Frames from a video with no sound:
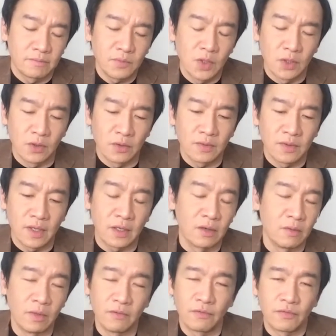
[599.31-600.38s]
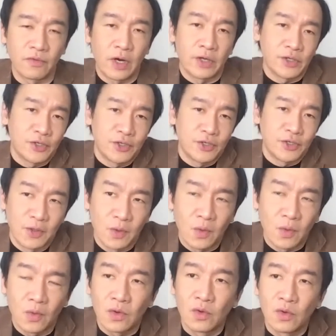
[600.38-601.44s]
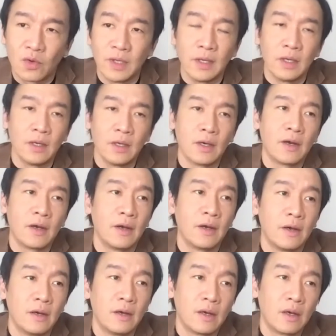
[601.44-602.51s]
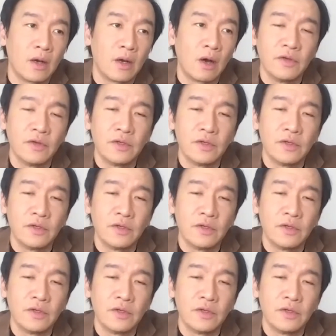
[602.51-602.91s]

you know that could be fresh, you know, or could be uh, of